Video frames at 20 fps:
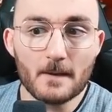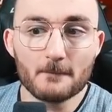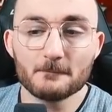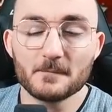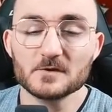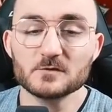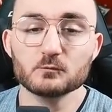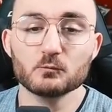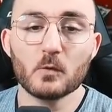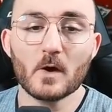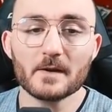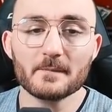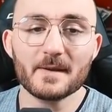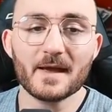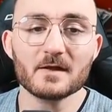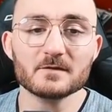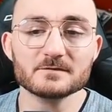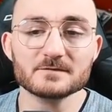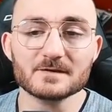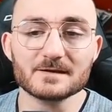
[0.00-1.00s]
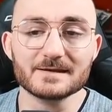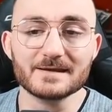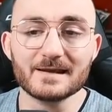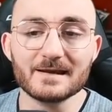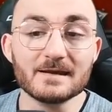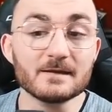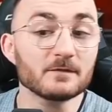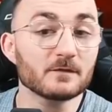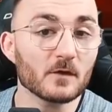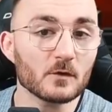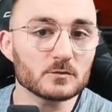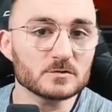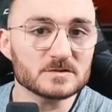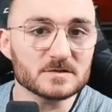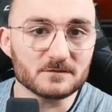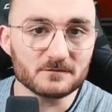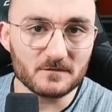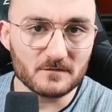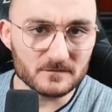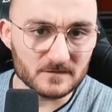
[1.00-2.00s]
But what about getting those
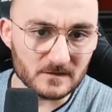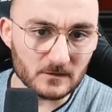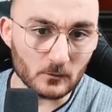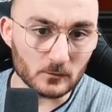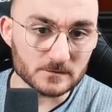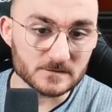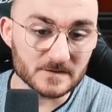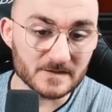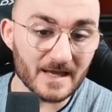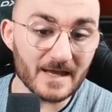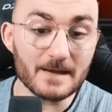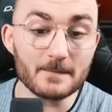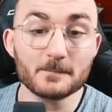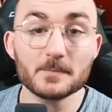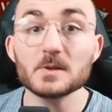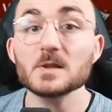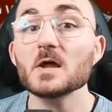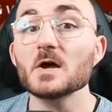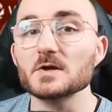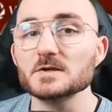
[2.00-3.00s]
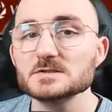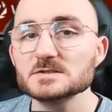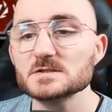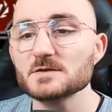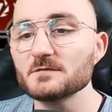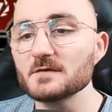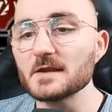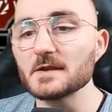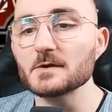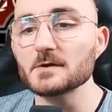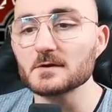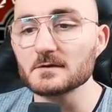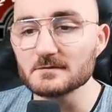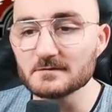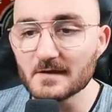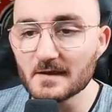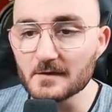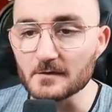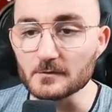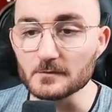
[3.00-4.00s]
50 golds a day plus the video
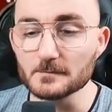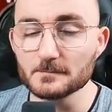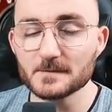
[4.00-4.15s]
container?